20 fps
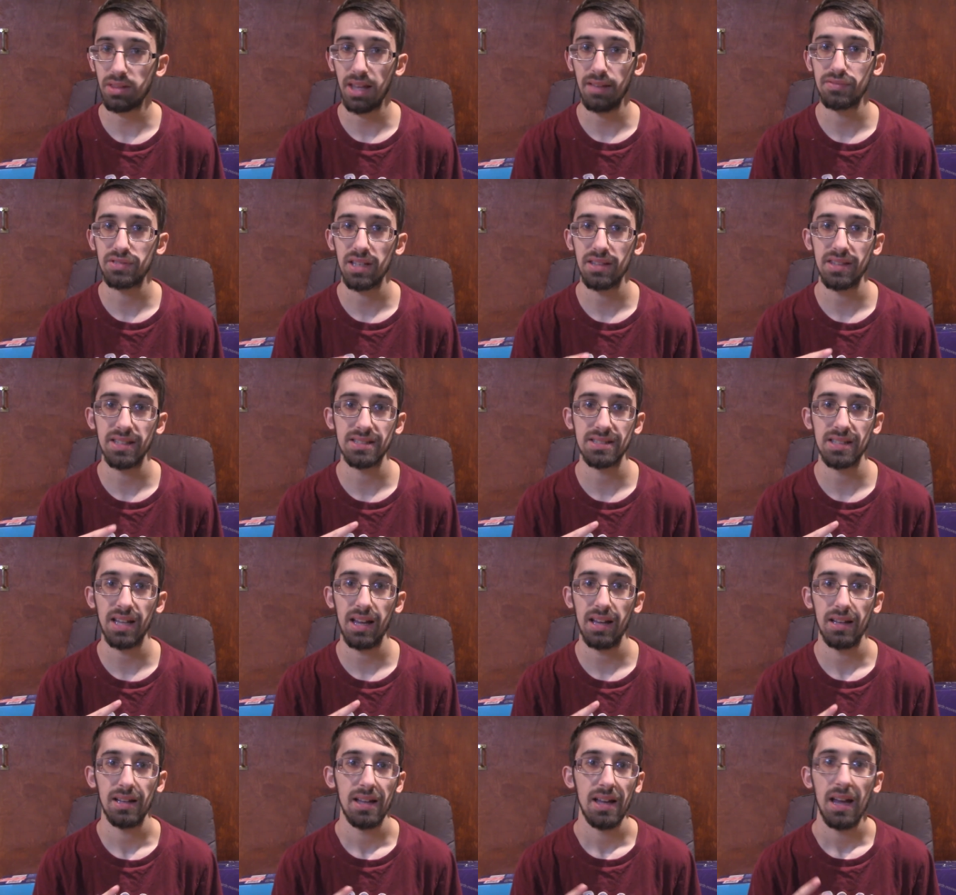They've said this
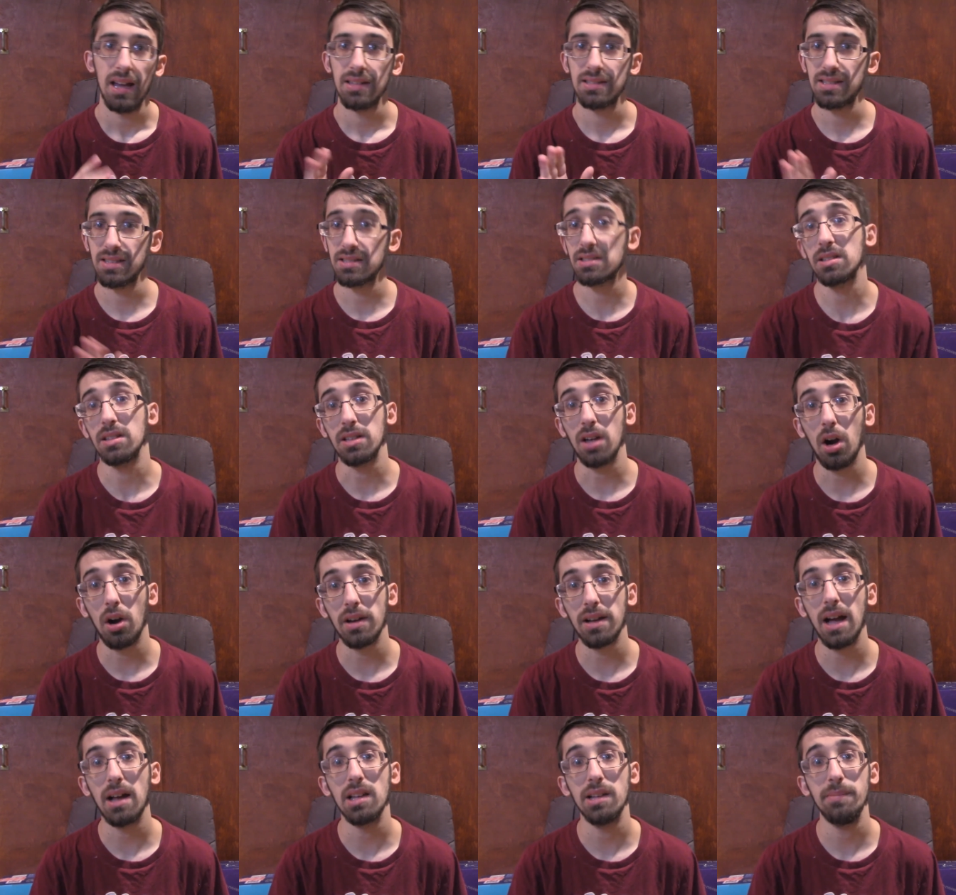since Kagari
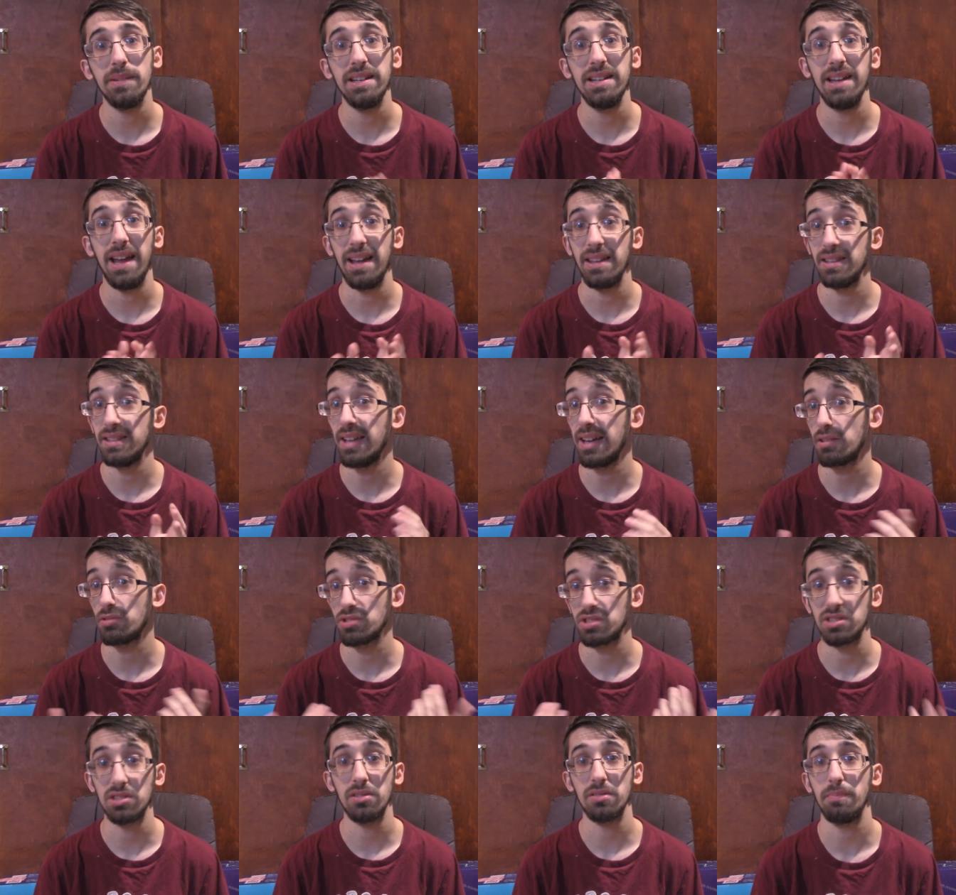got limited and the deck was
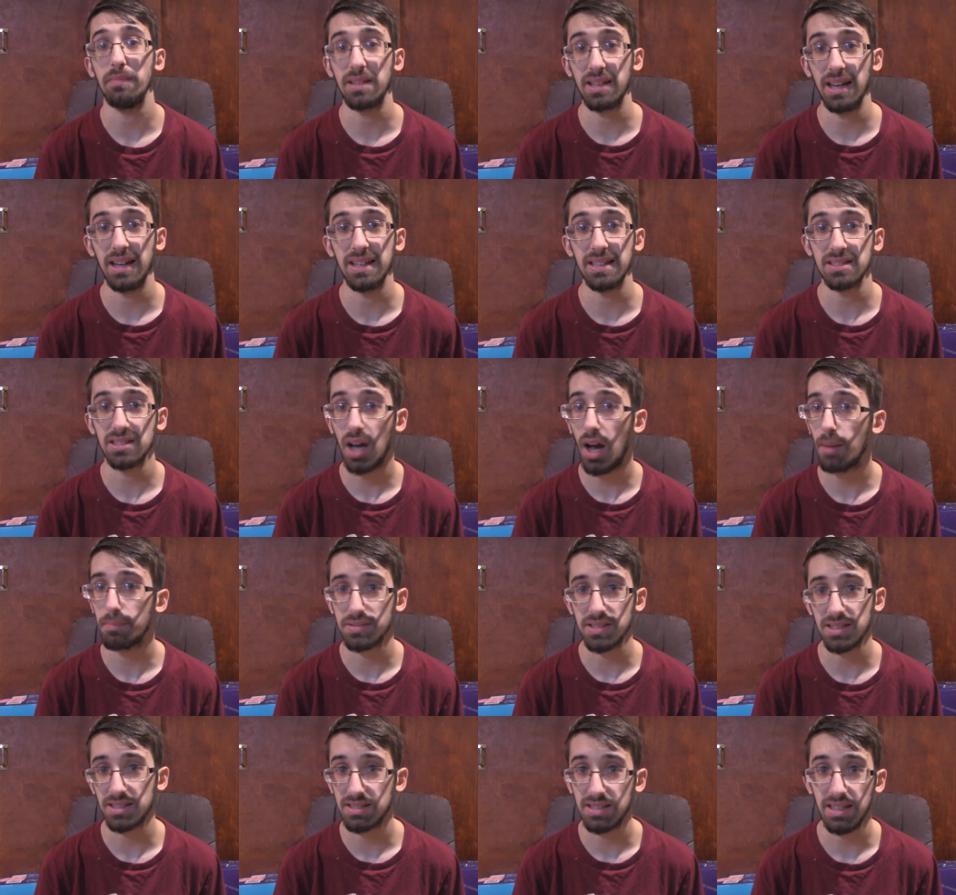still getting top
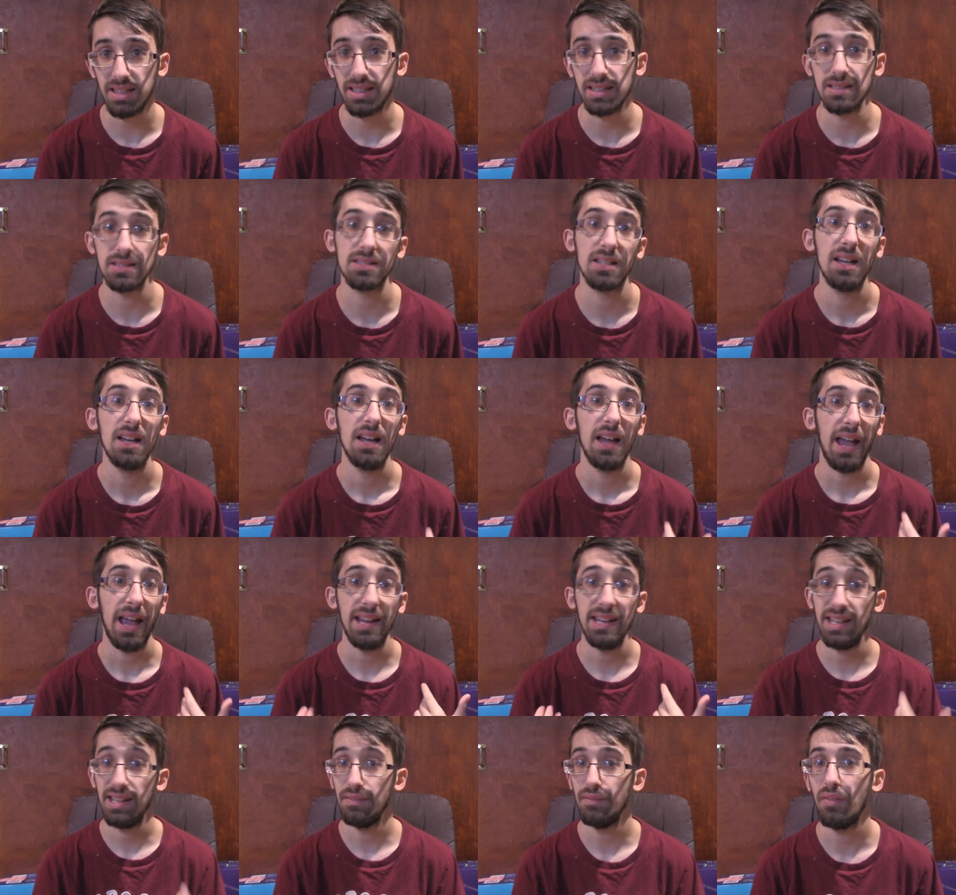16s
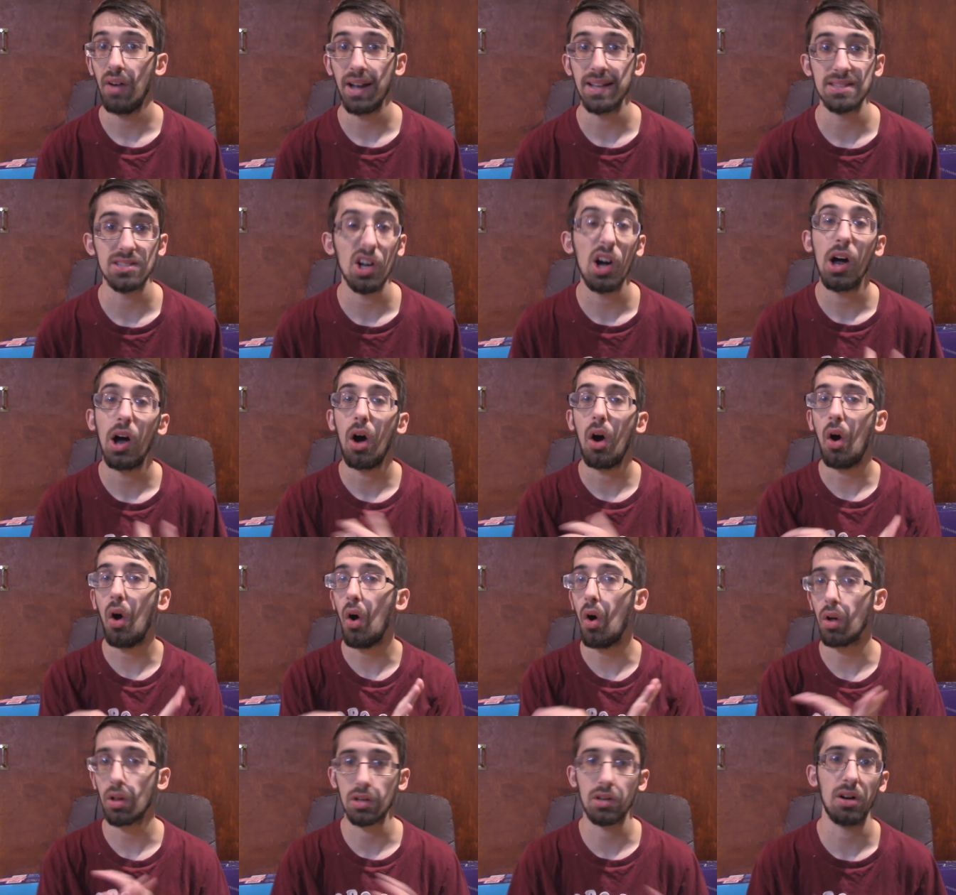and invites
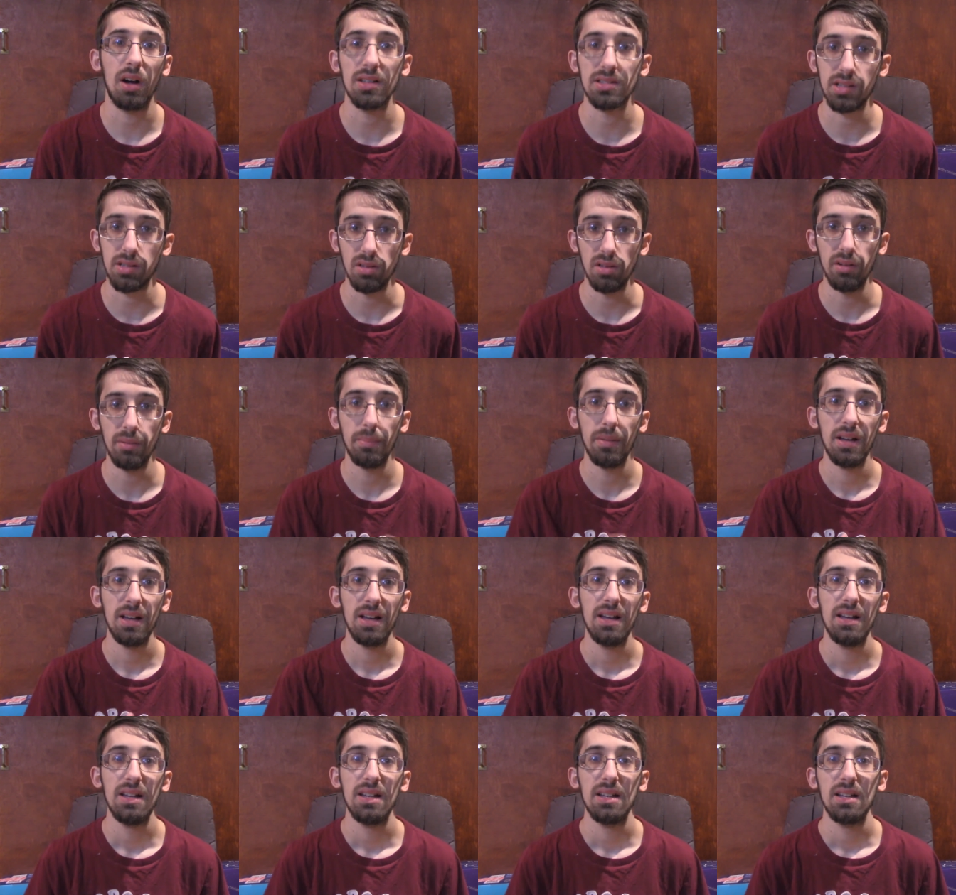all across the globe,
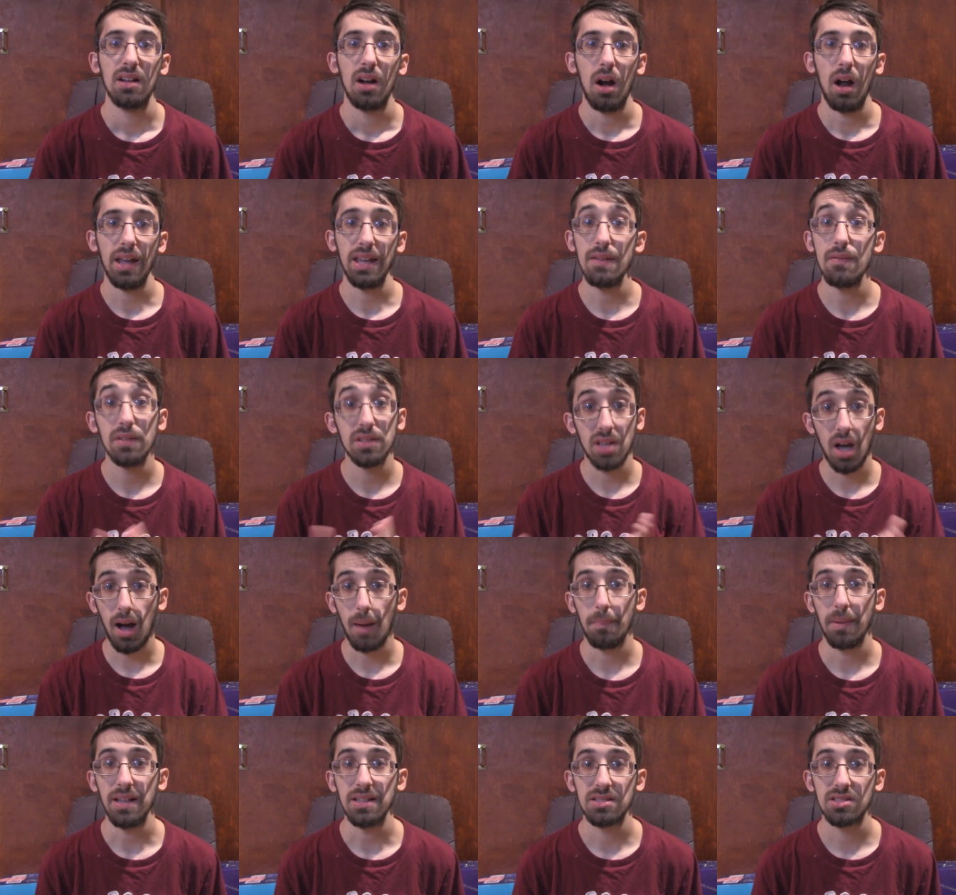even
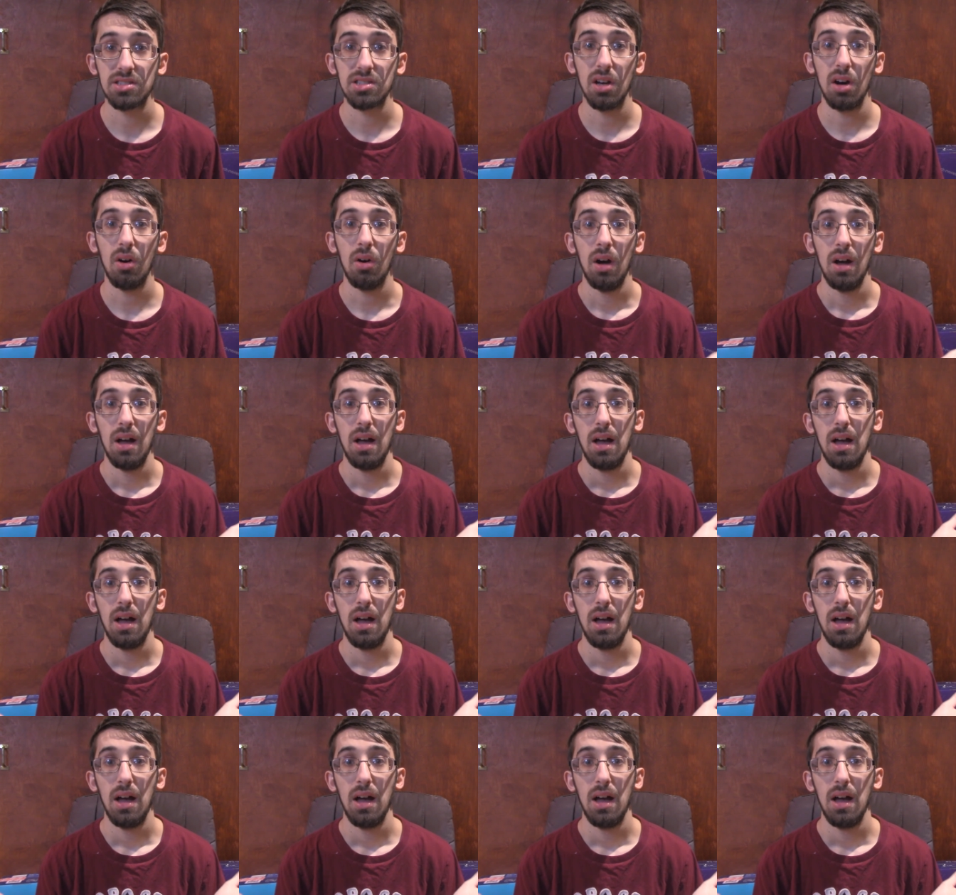top 8s. So,